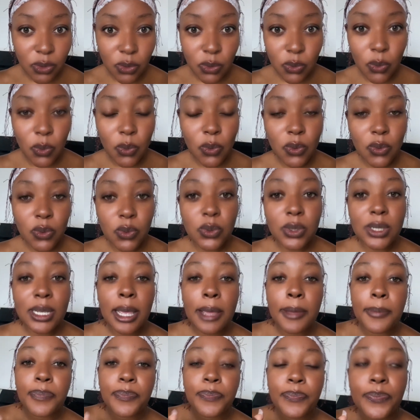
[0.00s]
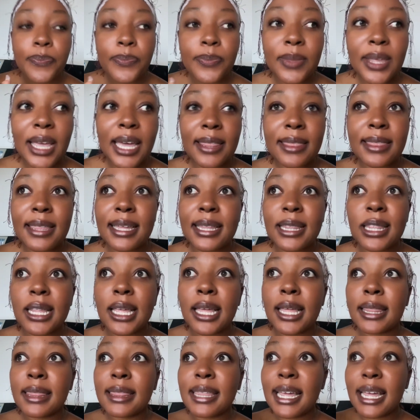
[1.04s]
schools, and then
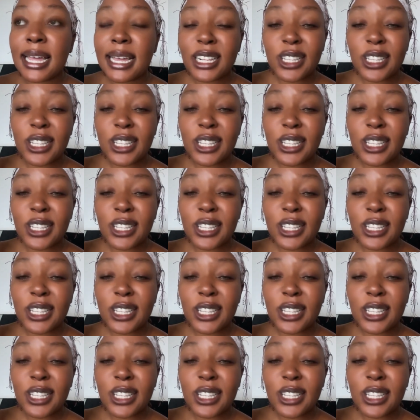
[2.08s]
they